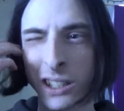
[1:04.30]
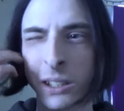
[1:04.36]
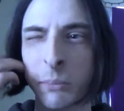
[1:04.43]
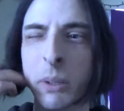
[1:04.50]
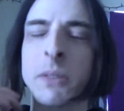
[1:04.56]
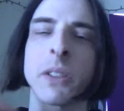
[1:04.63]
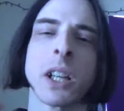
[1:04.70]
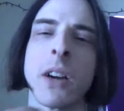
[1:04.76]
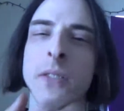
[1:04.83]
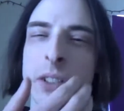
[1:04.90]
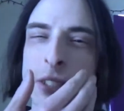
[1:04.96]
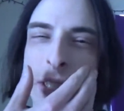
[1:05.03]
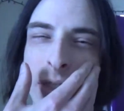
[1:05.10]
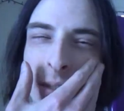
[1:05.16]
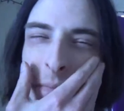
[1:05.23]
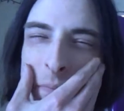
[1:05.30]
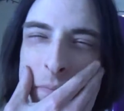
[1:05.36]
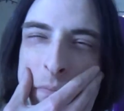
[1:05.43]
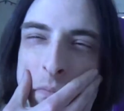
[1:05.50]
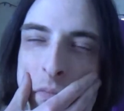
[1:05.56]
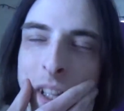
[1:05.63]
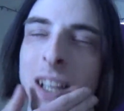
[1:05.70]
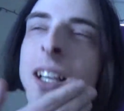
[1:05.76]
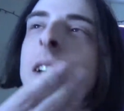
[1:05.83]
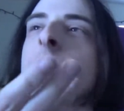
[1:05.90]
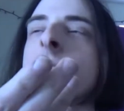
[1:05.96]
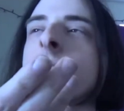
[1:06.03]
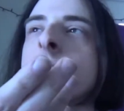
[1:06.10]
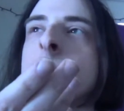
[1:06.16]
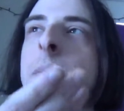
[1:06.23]
bit of a conversation, not
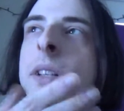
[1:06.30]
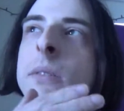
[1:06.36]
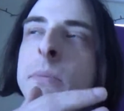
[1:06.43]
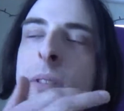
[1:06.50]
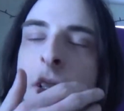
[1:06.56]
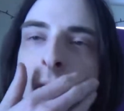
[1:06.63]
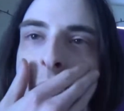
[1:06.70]
conversation piece, but